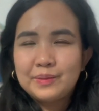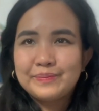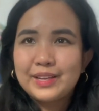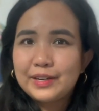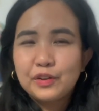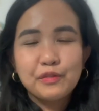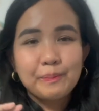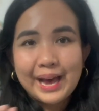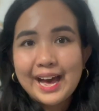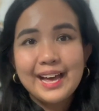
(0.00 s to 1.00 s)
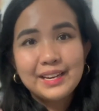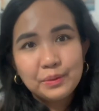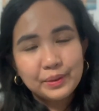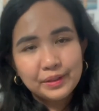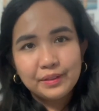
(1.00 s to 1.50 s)
kind of pad
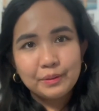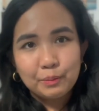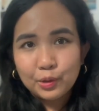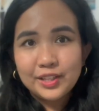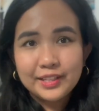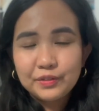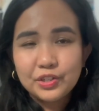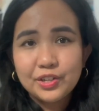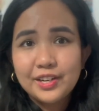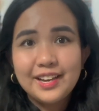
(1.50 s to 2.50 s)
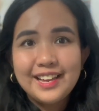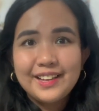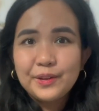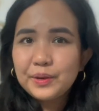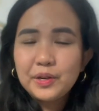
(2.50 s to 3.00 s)
with more literature,
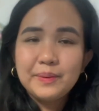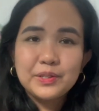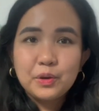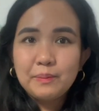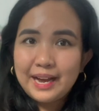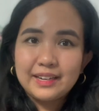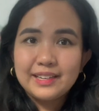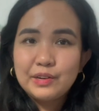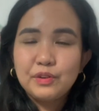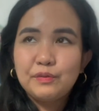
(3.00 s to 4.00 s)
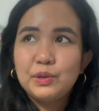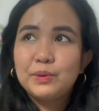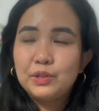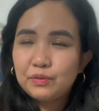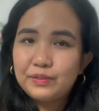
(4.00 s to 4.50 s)
you can always go back and review
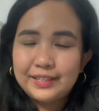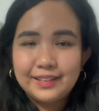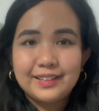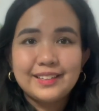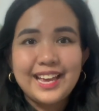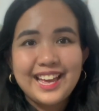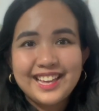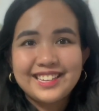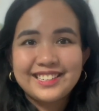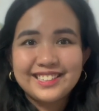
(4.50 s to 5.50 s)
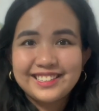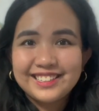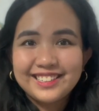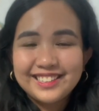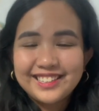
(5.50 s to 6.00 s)
what you've written and
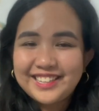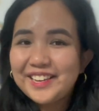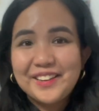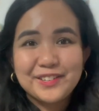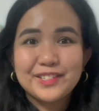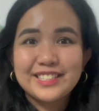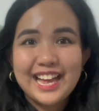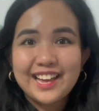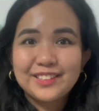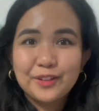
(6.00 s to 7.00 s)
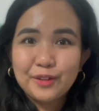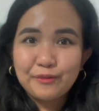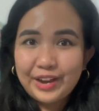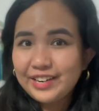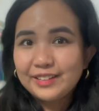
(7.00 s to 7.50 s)
yeah, just add to the
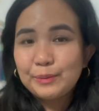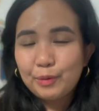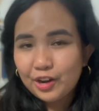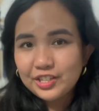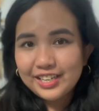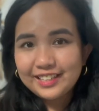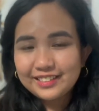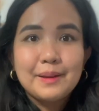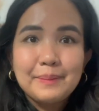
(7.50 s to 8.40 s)
final project. My